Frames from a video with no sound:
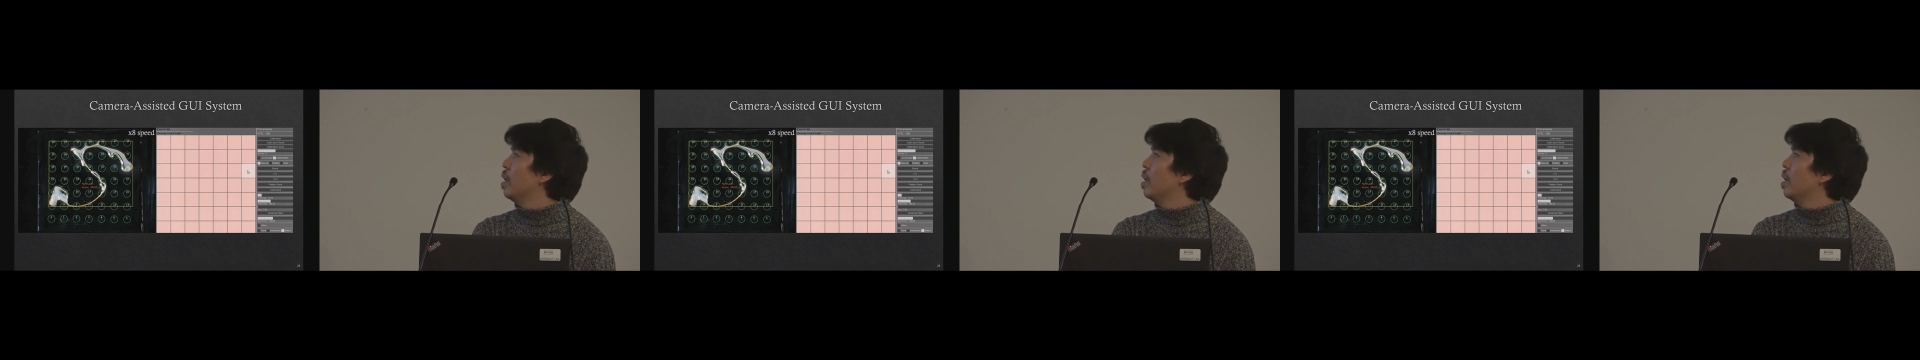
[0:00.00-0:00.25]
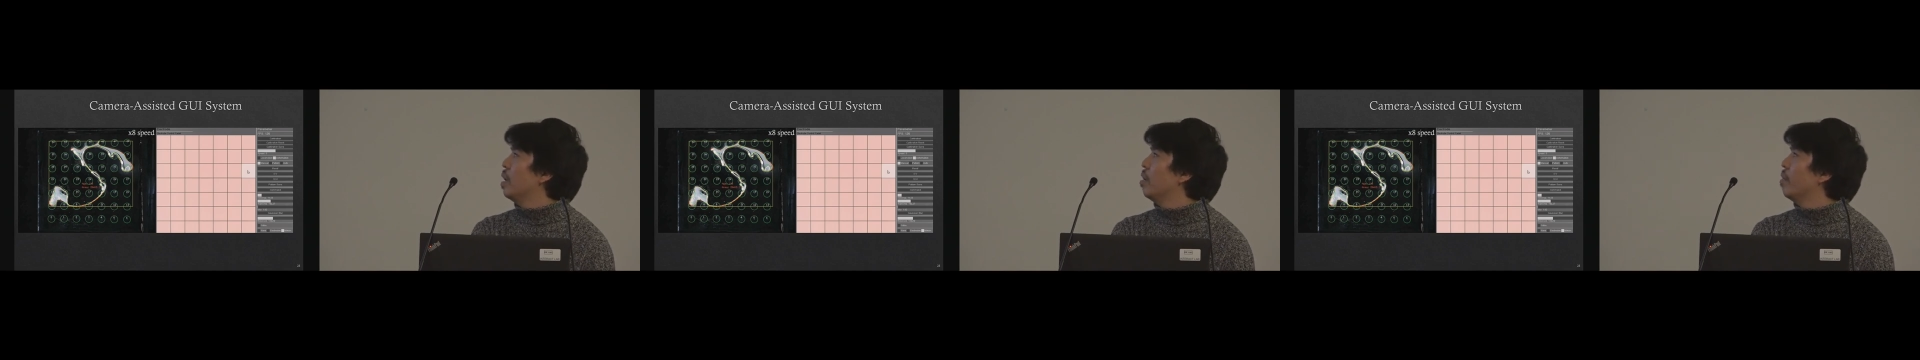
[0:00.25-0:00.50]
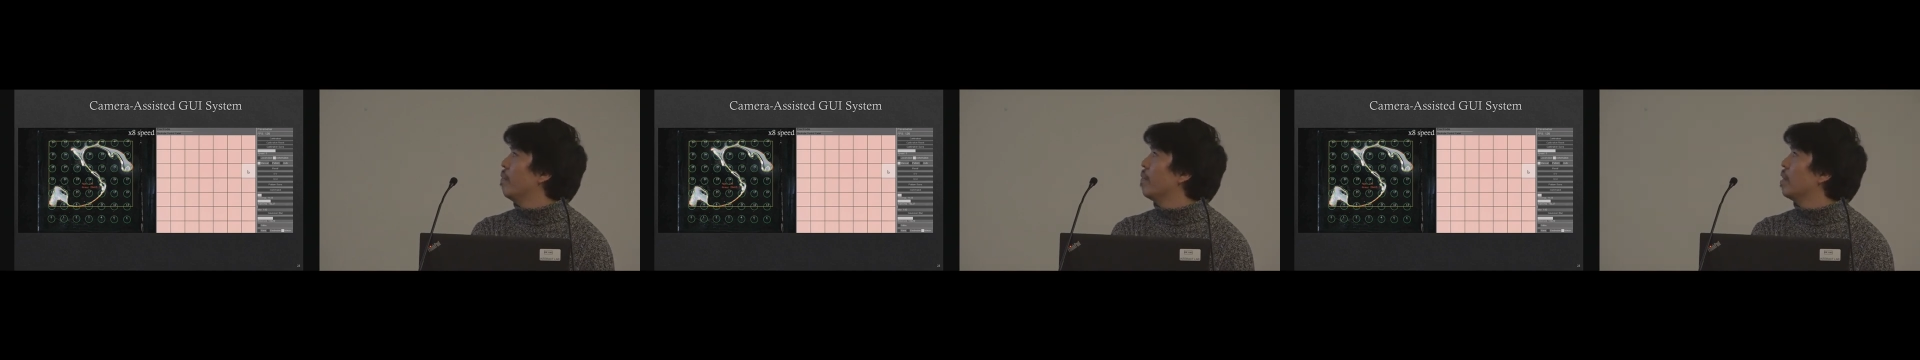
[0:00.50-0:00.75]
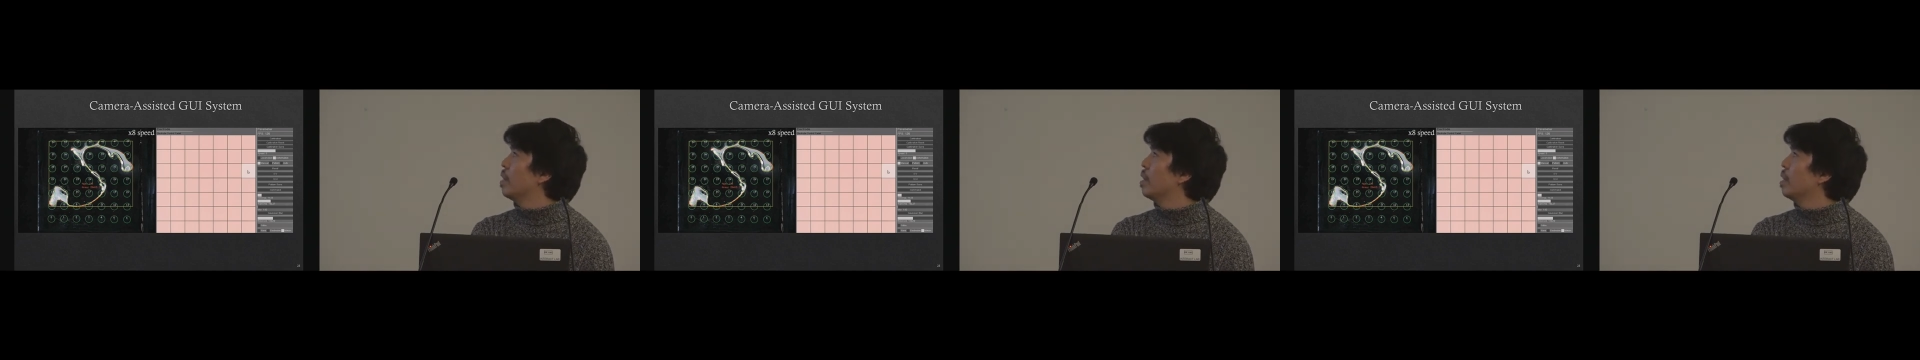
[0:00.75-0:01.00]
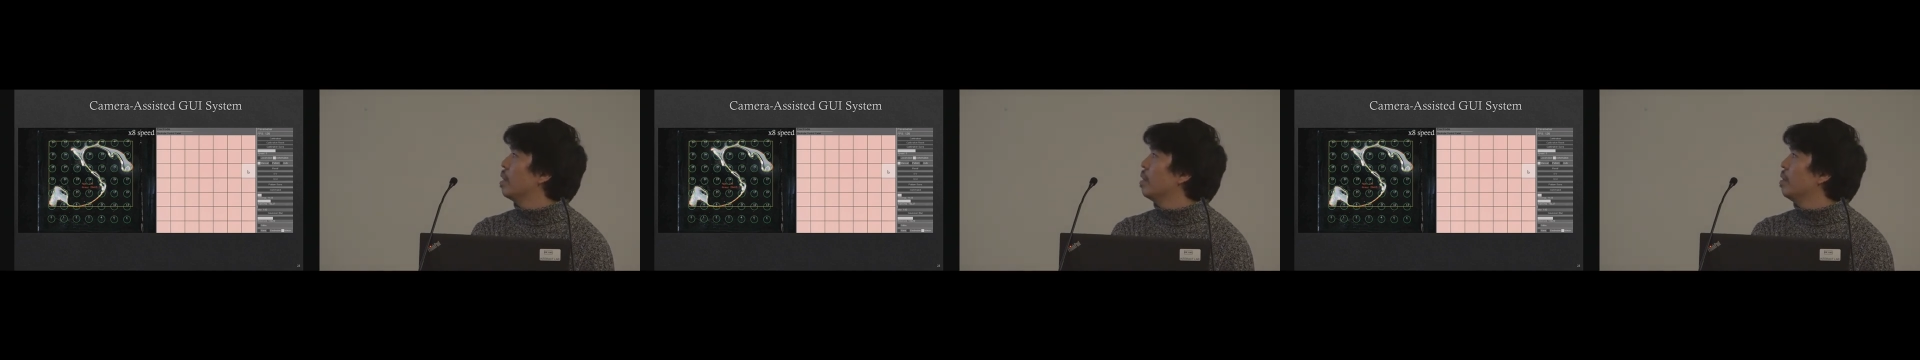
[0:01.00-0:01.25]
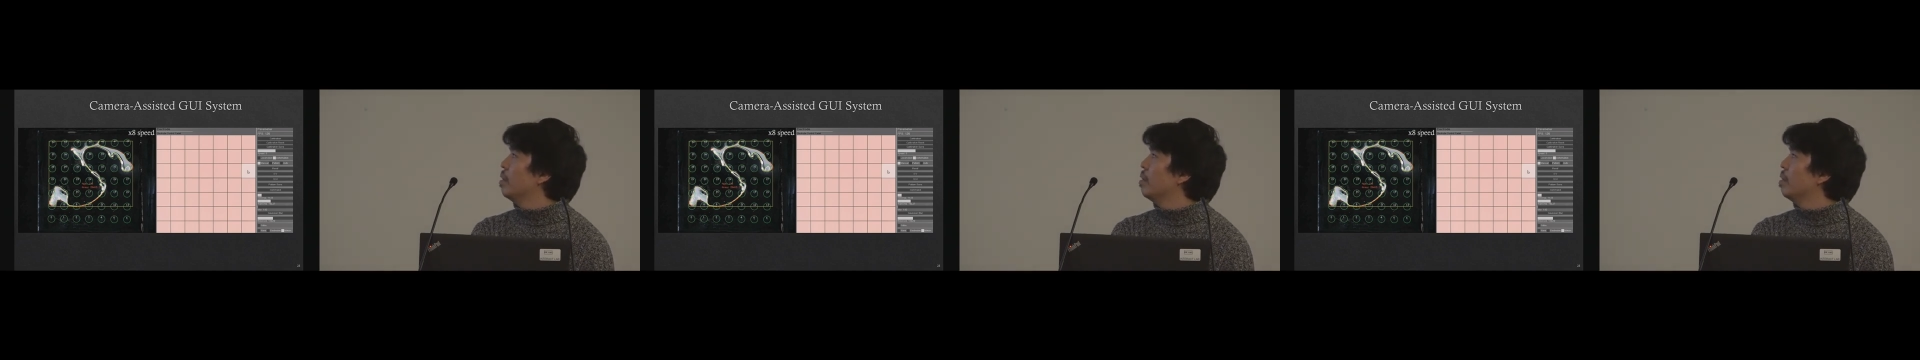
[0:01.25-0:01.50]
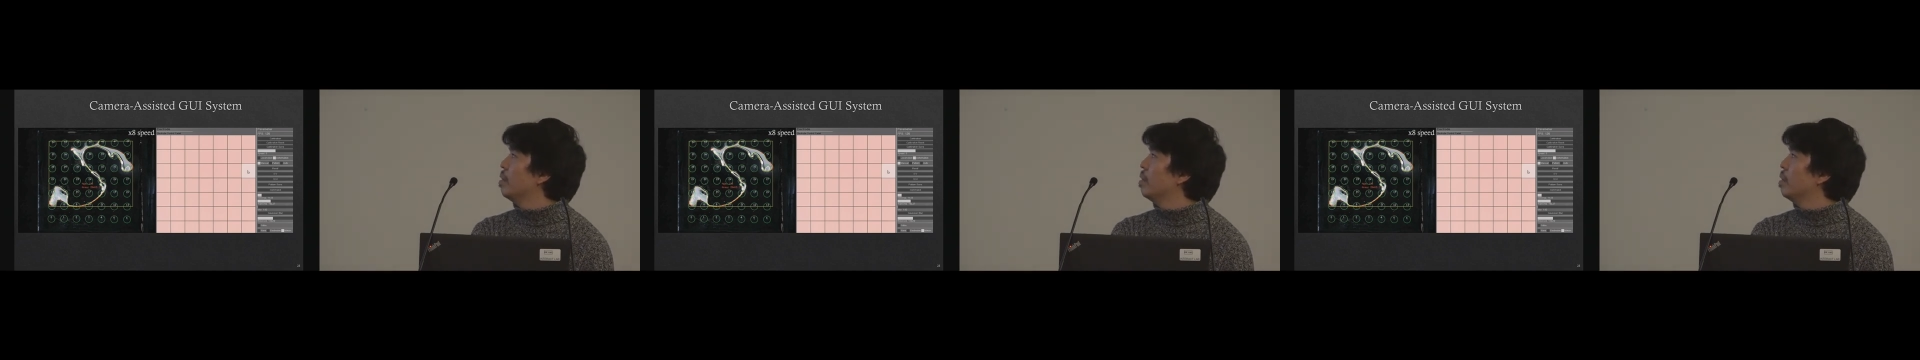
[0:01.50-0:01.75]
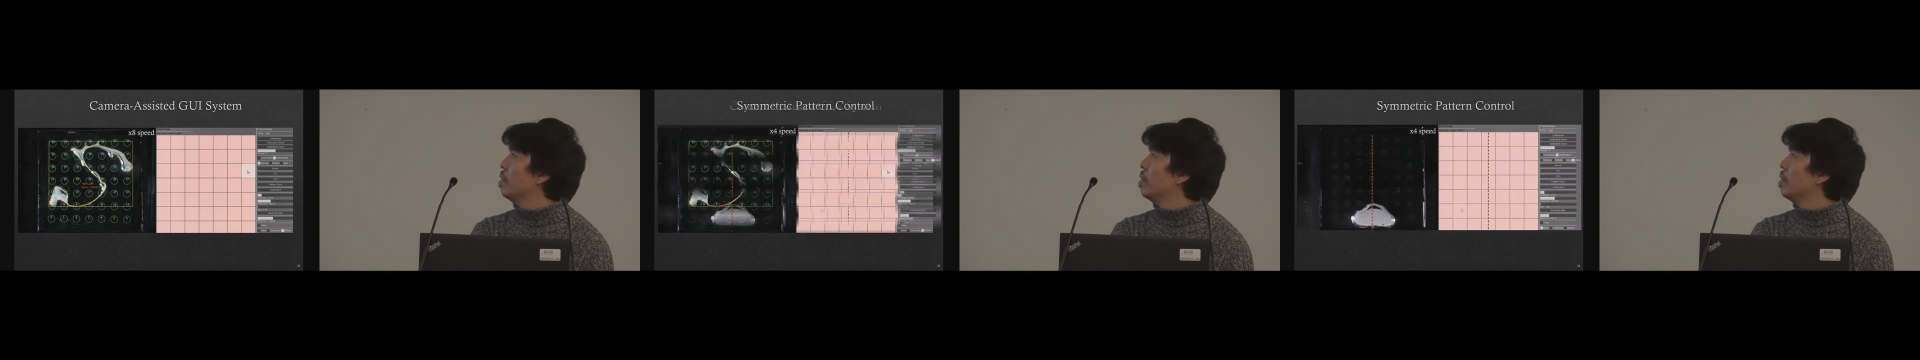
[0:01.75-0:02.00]

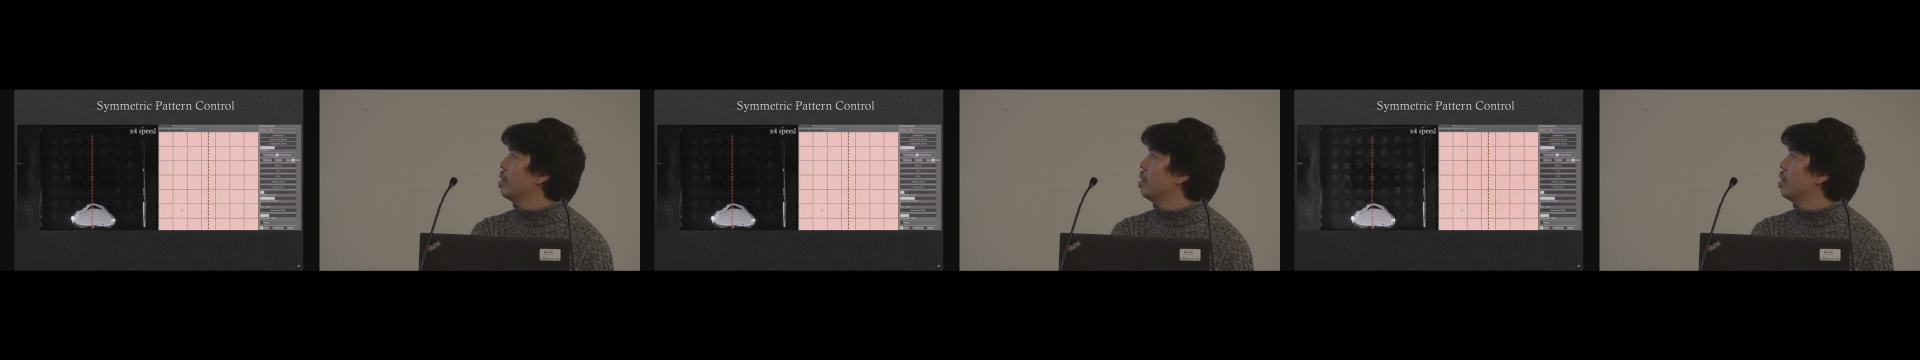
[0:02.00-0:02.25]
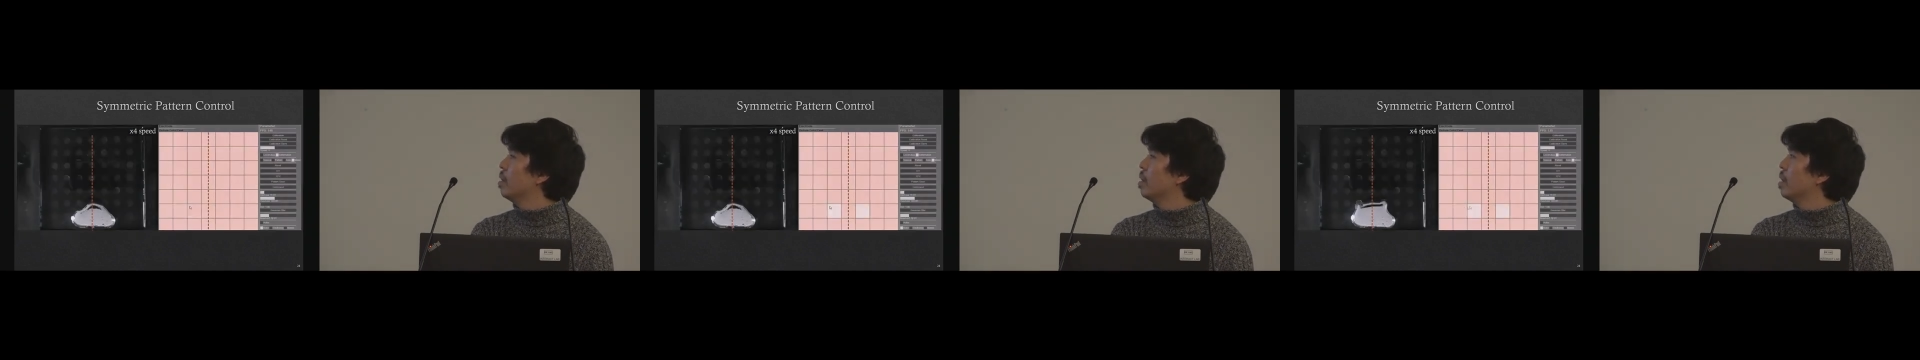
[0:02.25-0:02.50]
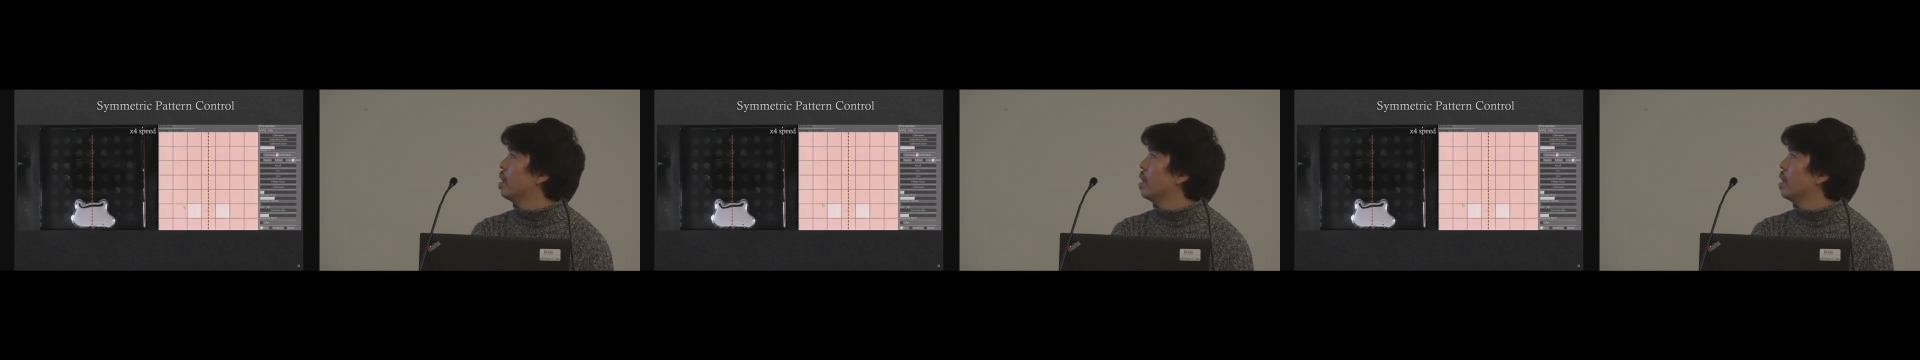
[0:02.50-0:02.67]
Nothing is said.